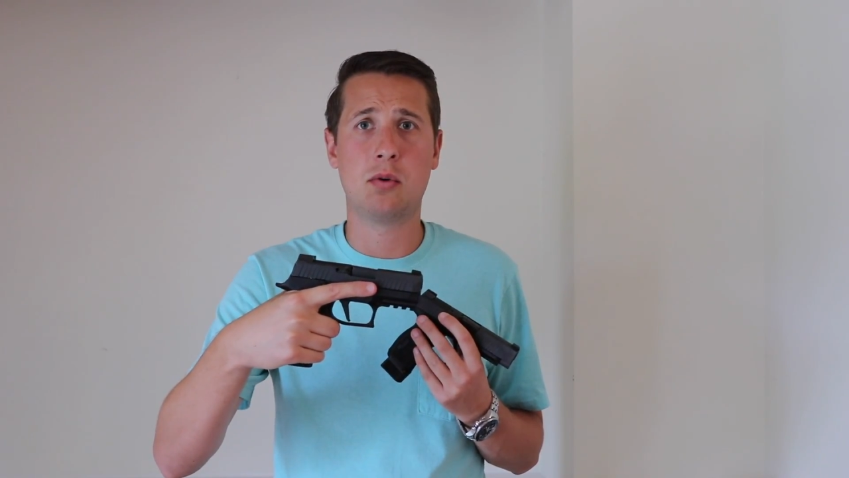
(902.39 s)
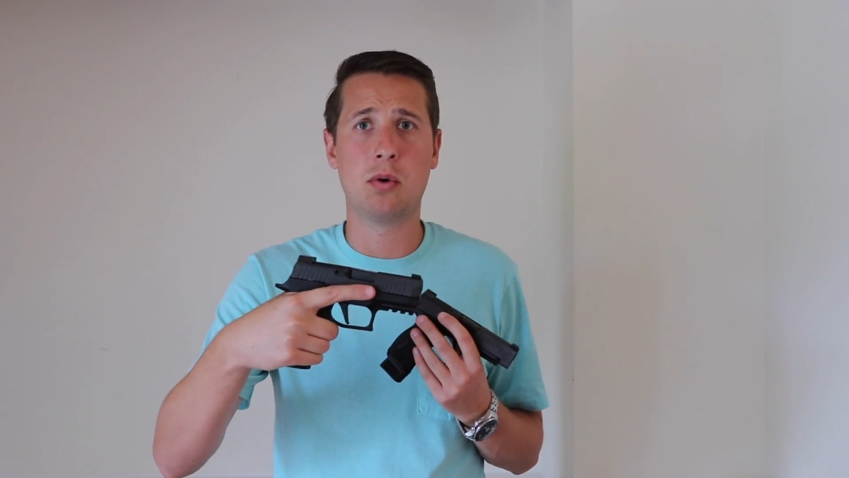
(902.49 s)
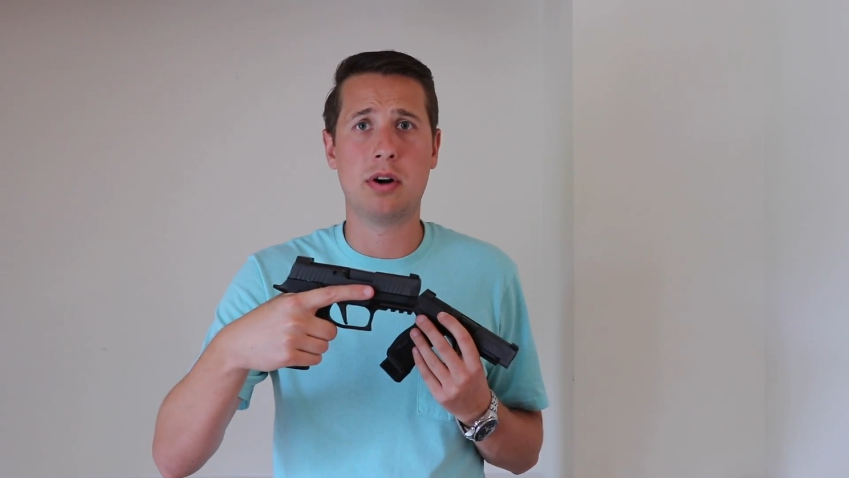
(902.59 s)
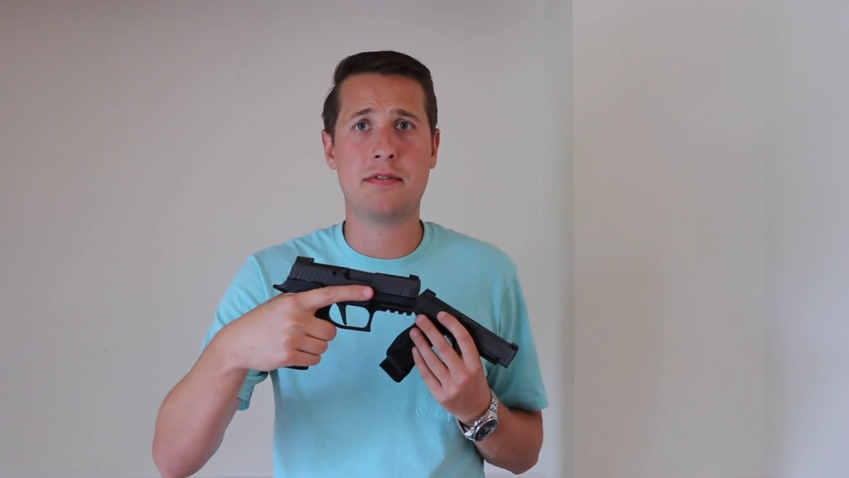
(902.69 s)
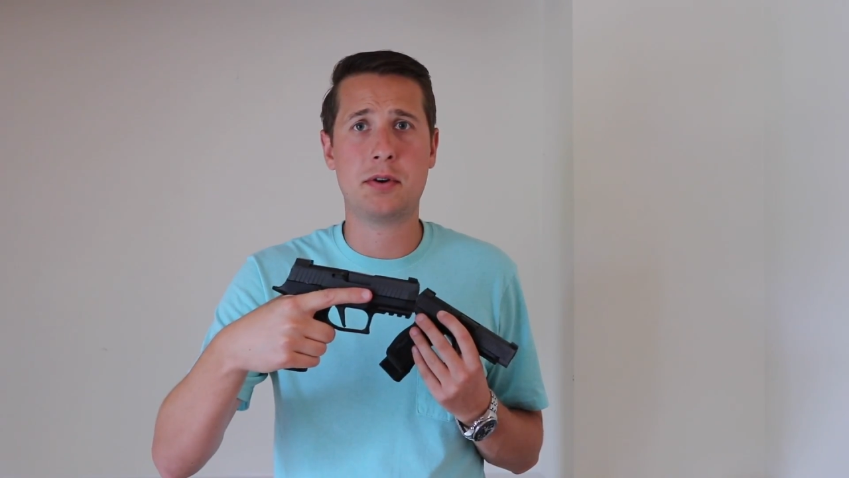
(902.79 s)

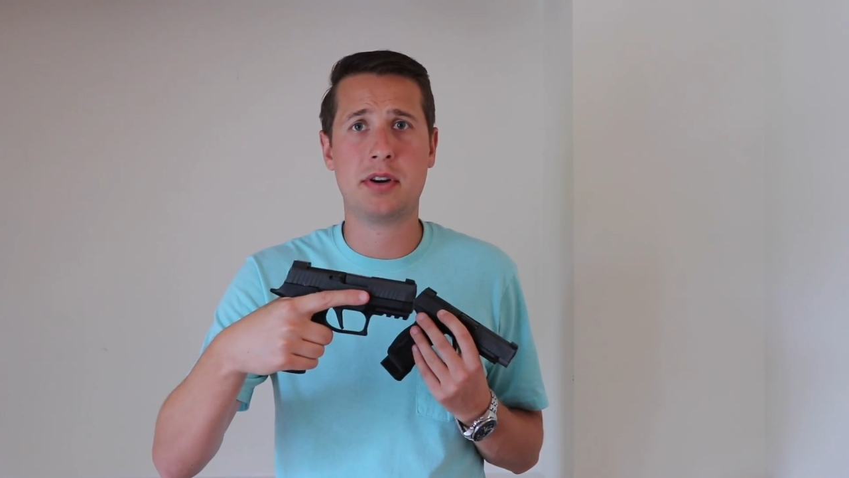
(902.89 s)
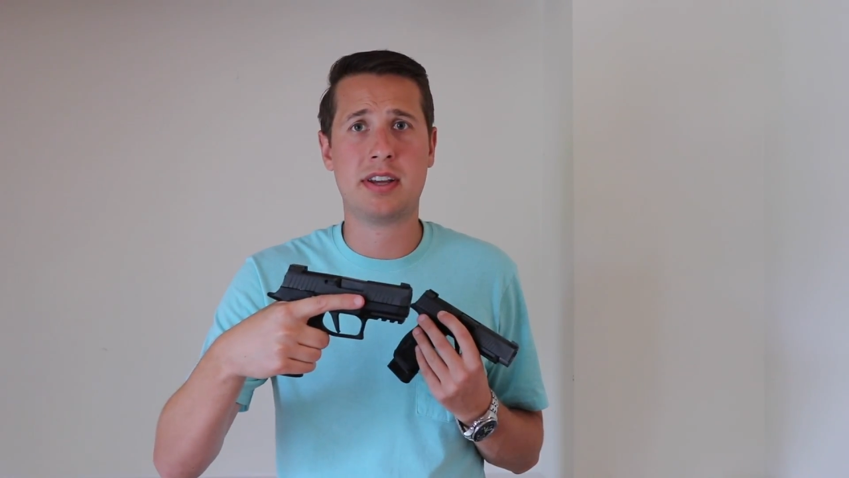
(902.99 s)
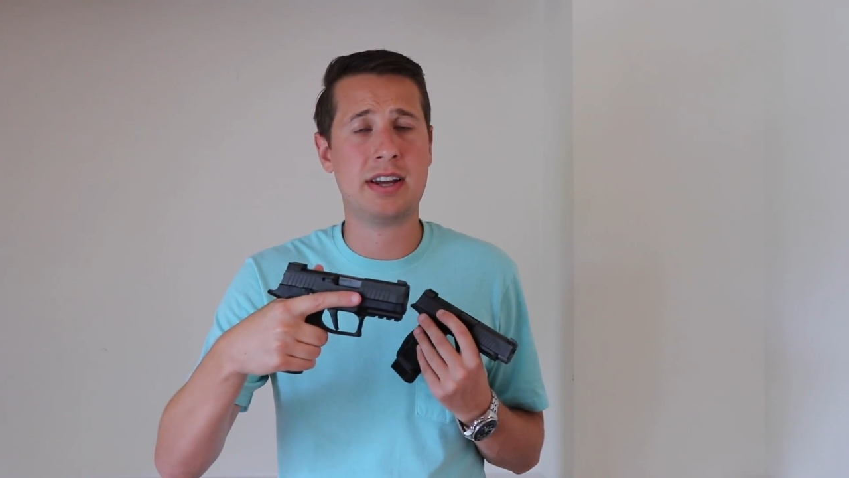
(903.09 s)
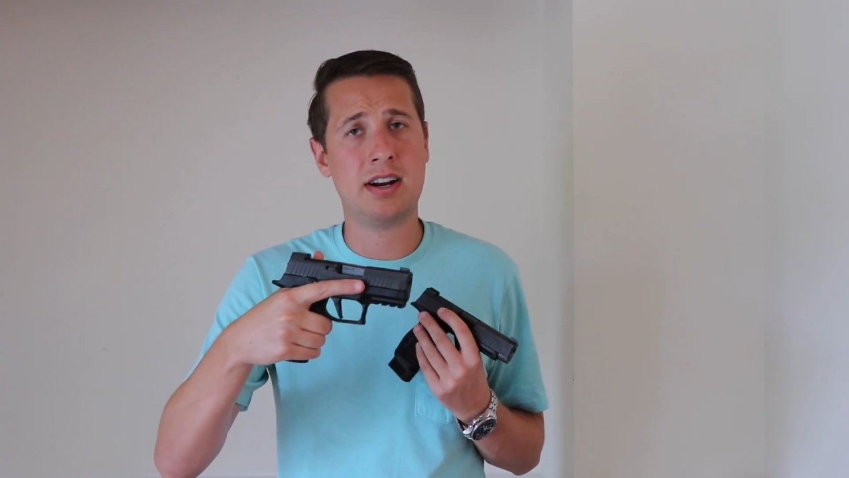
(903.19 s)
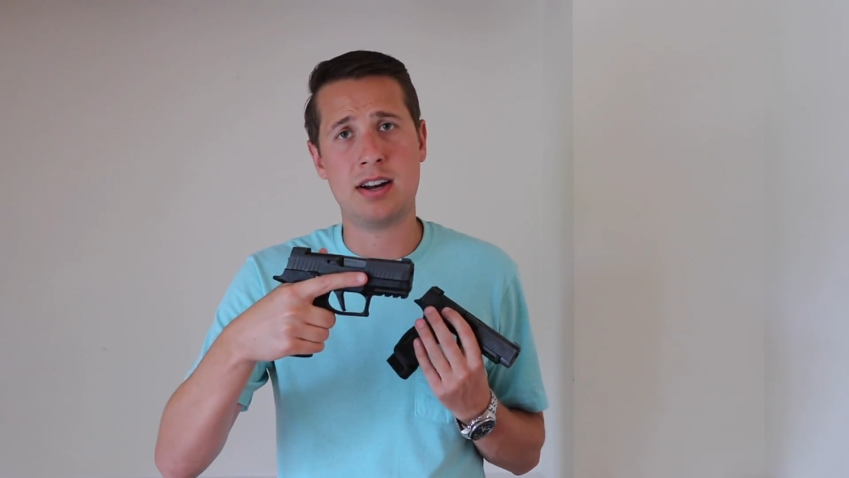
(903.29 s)
or if you're going
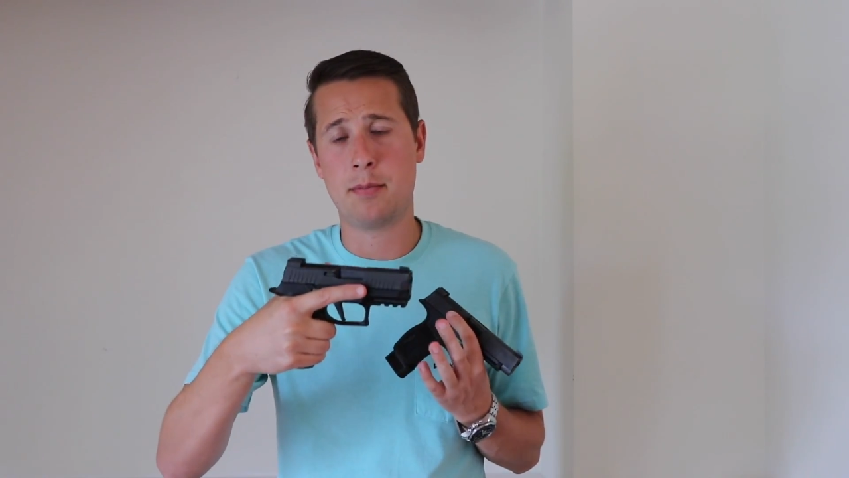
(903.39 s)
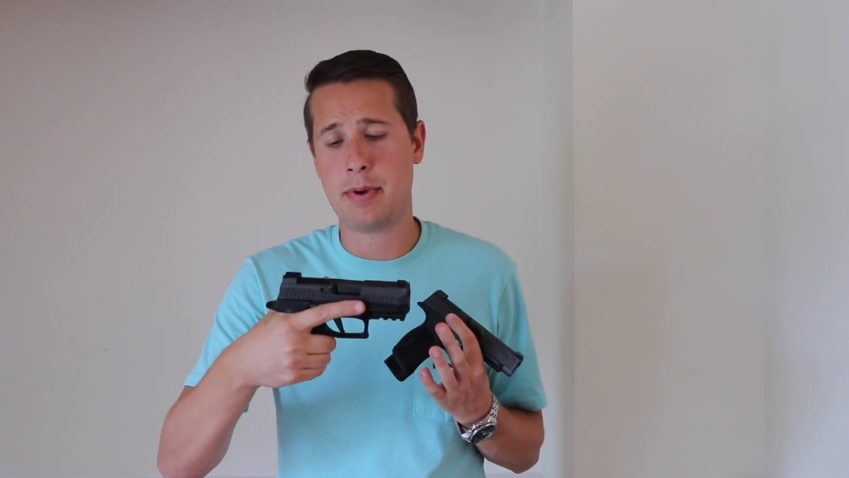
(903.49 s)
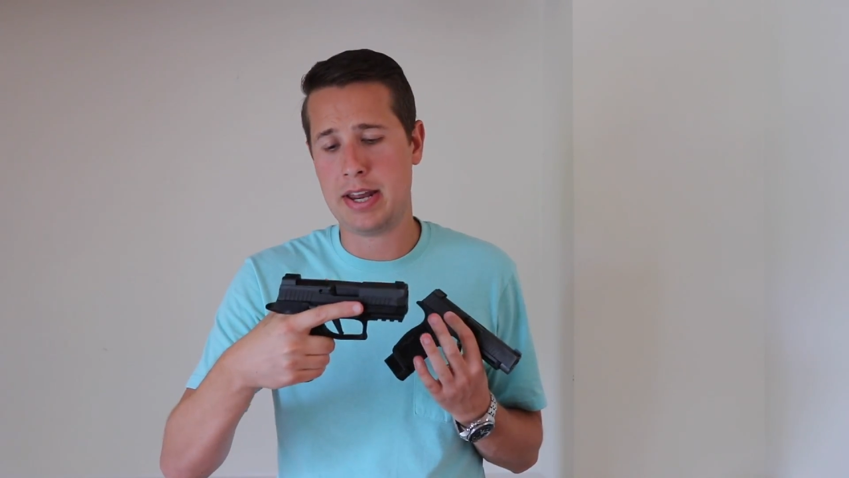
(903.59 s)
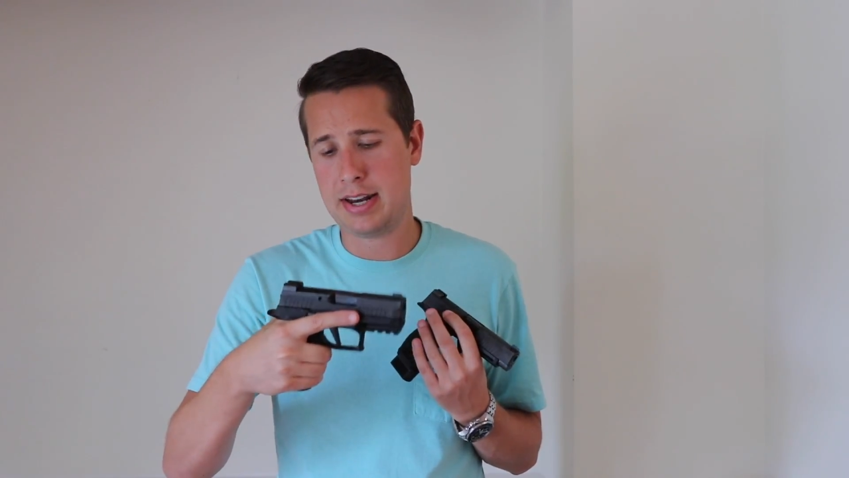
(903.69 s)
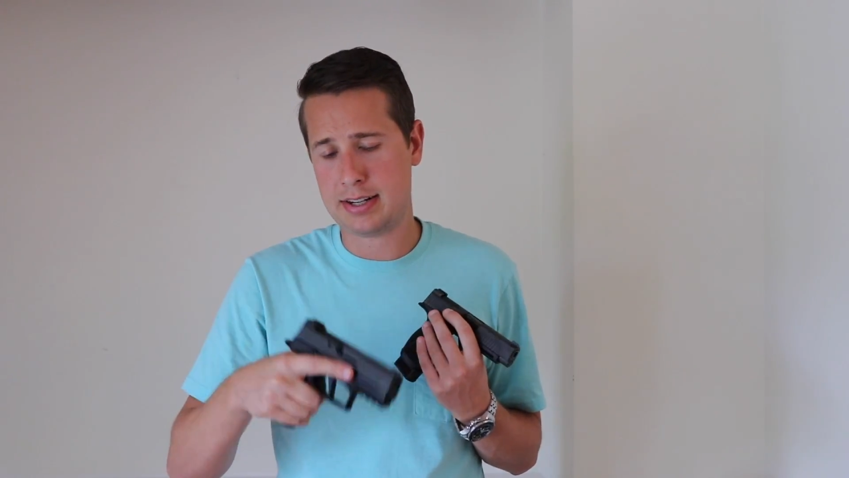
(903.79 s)
to carry
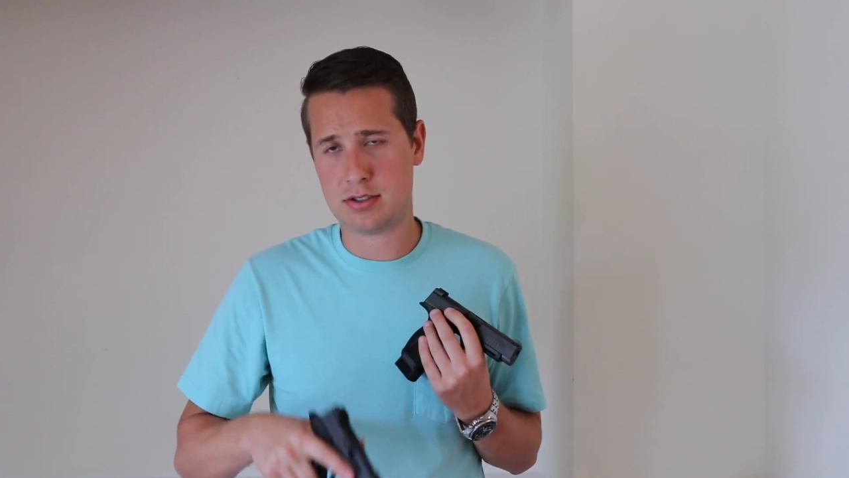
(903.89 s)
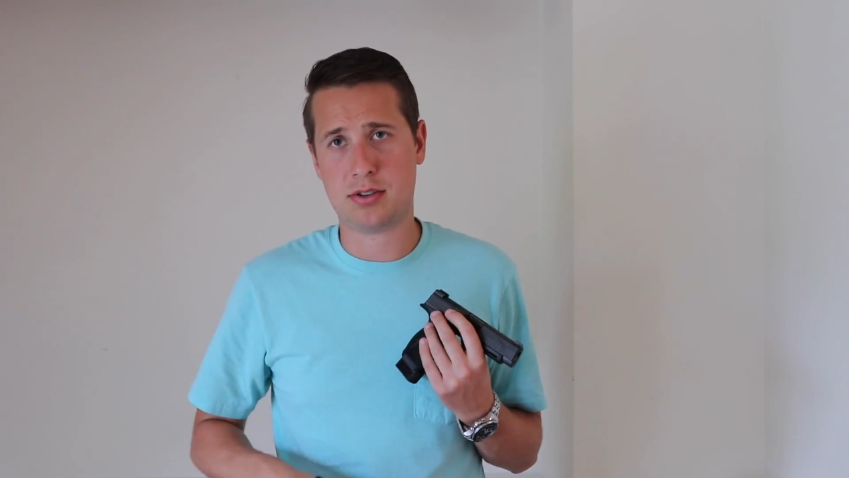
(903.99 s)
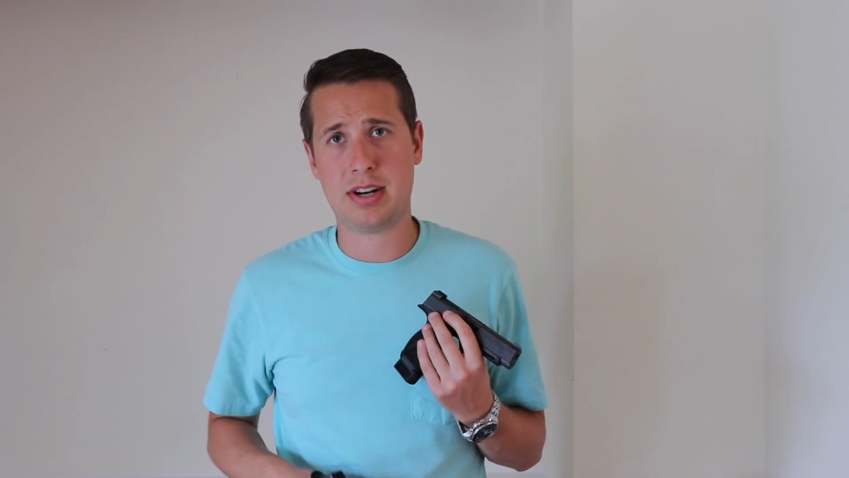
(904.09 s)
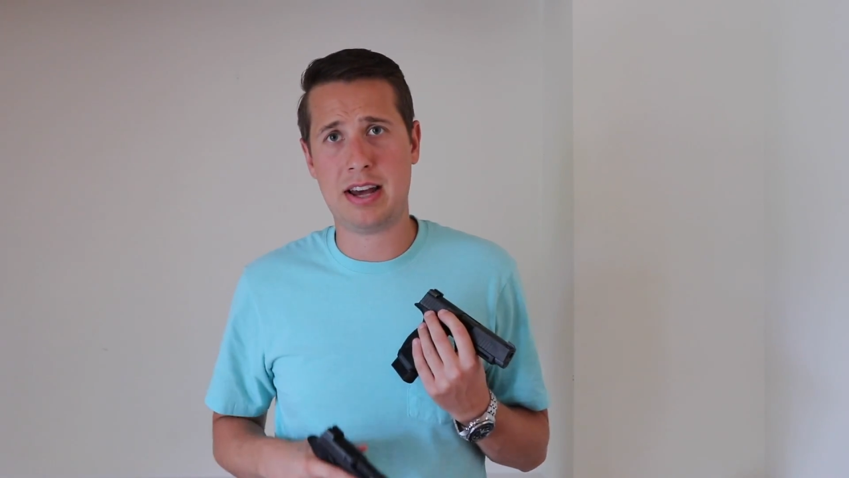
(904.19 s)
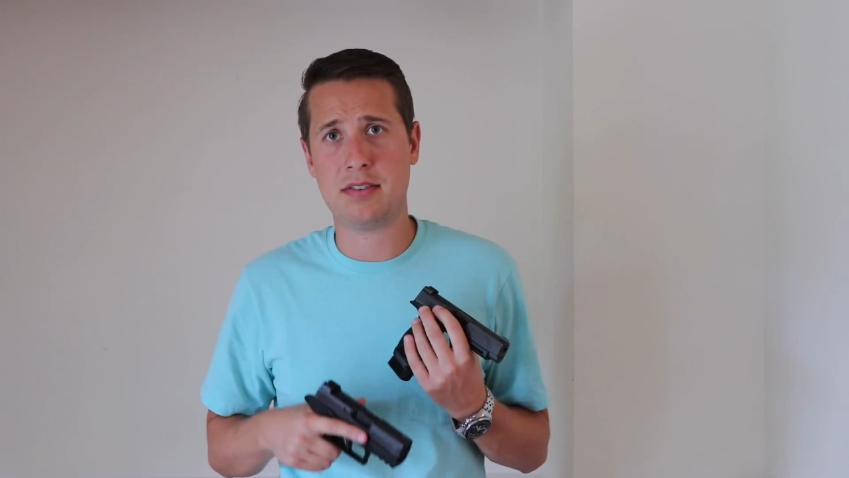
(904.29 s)
appendix, you're
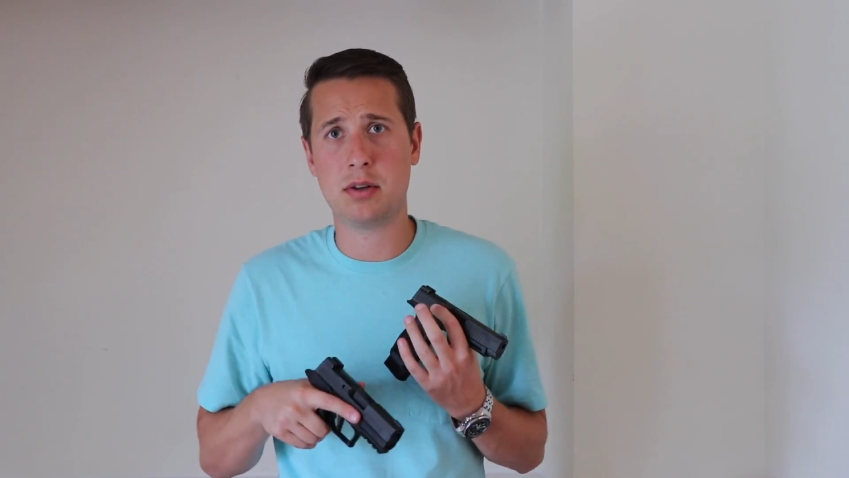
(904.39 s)
going to have a